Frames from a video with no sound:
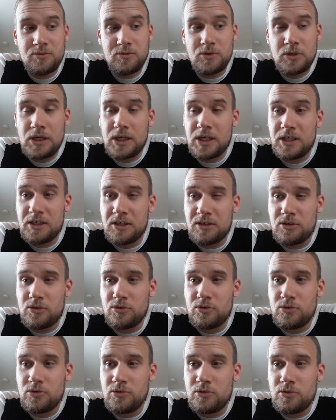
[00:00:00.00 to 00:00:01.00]
would like
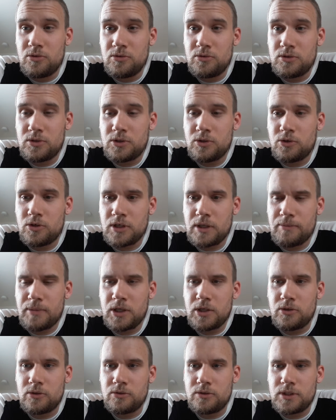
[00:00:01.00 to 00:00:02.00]
to talk
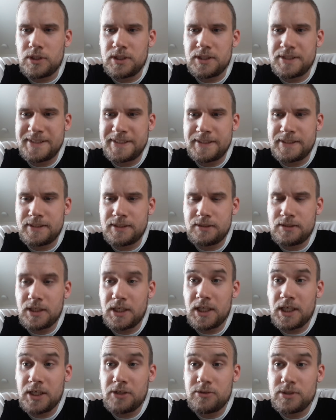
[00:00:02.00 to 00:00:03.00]
about is
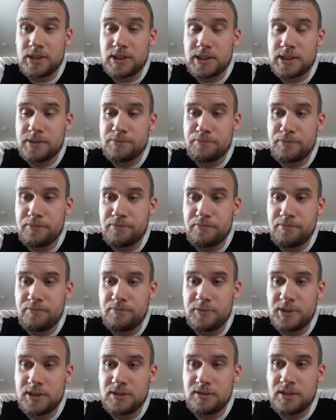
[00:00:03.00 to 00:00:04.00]
Daenerys'
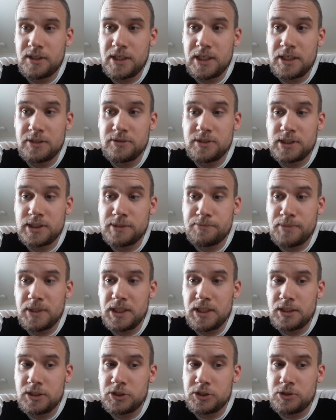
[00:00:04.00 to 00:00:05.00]

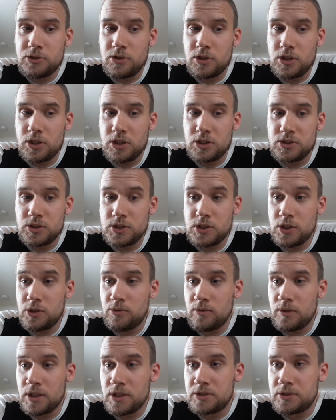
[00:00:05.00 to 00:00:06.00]
speech to her
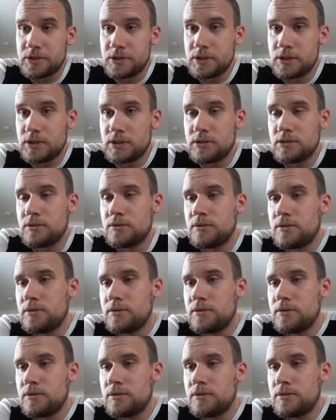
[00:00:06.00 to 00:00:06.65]
soldiers.